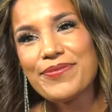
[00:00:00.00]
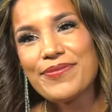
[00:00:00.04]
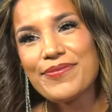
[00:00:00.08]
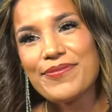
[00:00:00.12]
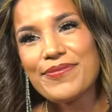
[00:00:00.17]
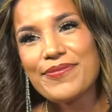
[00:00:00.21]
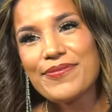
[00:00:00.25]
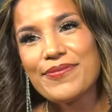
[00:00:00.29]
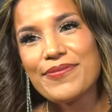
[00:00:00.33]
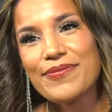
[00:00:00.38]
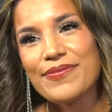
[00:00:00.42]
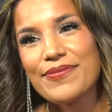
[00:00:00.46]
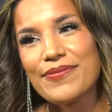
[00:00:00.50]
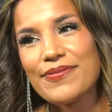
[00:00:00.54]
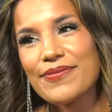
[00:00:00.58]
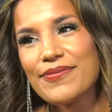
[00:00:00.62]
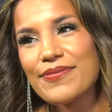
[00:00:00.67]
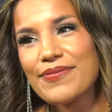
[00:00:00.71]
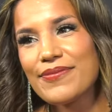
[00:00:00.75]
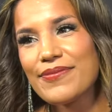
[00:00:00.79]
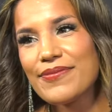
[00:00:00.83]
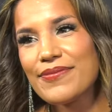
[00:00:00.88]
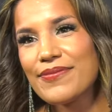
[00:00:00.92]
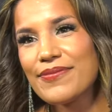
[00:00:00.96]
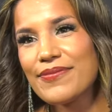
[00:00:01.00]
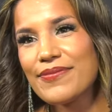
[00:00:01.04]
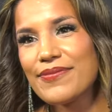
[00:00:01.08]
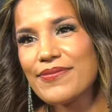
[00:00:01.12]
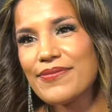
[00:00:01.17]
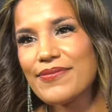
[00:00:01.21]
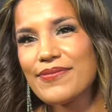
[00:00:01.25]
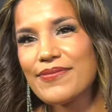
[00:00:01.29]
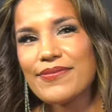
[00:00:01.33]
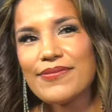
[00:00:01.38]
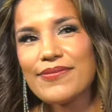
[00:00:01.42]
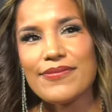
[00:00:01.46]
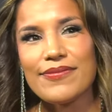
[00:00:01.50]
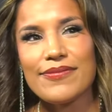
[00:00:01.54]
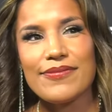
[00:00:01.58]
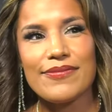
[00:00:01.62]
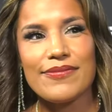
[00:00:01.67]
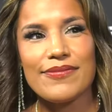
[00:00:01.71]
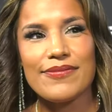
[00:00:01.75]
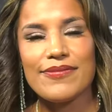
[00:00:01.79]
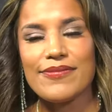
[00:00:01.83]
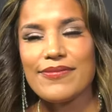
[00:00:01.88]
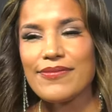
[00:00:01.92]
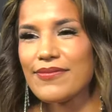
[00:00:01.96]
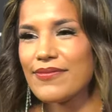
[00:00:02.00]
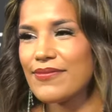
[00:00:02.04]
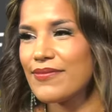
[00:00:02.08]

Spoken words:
Nothing is said.